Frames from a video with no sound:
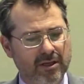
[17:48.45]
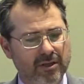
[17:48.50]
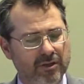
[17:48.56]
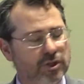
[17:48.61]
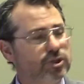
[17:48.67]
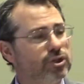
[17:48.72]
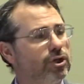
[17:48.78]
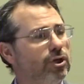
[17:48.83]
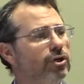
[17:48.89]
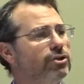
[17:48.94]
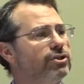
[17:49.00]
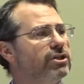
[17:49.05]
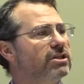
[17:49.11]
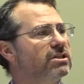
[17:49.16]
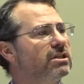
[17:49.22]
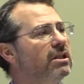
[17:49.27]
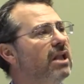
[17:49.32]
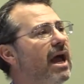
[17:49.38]
The church
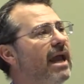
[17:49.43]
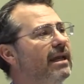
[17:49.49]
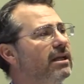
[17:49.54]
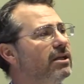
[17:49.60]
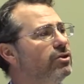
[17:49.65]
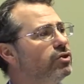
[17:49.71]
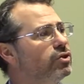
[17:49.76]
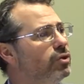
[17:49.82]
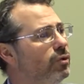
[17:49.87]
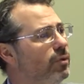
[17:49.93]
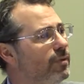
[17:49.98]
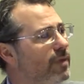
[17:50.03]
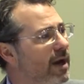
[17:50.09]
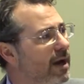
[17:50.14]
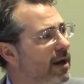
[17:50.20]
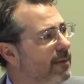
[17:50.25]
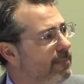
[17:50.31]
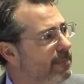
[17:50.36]
is likened to
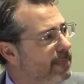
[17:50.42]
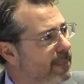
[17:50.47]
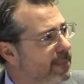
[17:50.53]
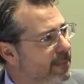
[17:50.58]
the